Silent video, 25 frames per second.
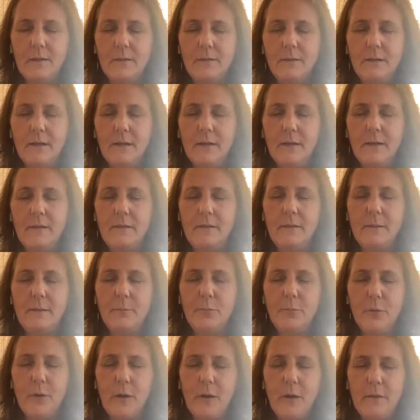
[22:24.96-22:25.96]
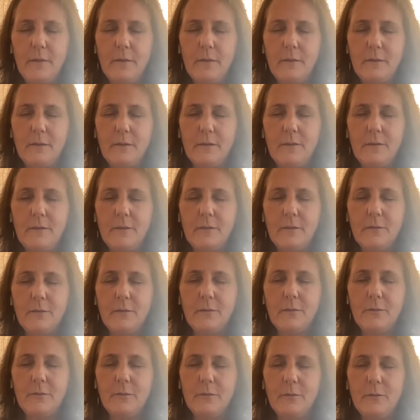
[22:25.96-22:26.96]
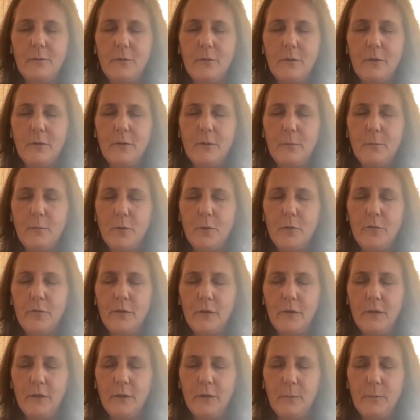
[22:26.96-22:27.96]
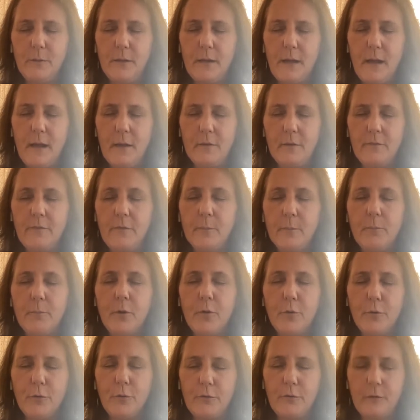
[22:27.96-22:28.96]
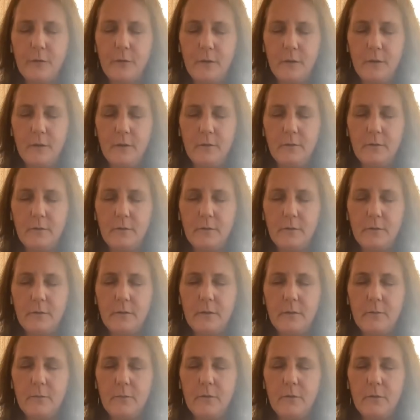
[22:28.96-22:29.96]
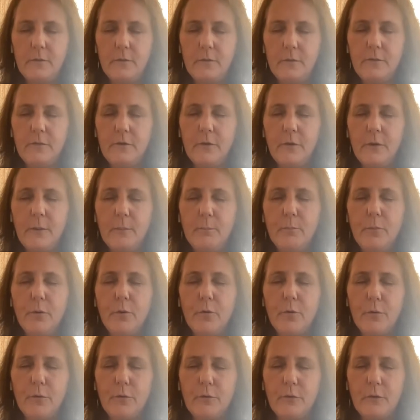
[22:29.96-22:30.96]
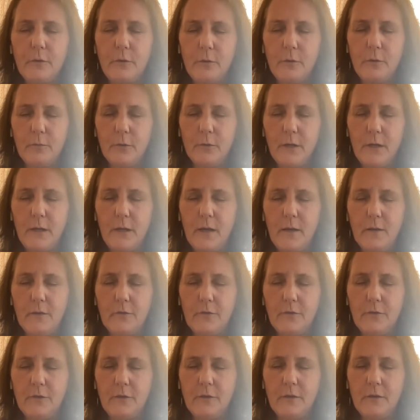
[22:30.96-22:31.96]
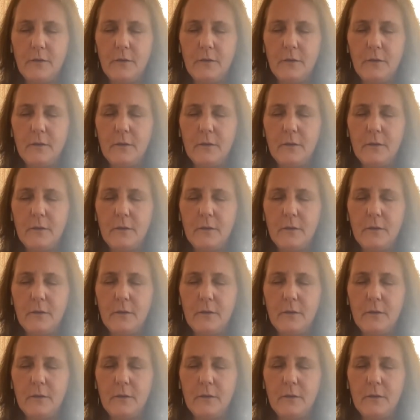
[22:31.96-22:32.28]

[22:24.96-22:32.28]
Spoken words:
Take a deep breath, because I'm going to move a little bit out of the personal. That was a very personal reaction.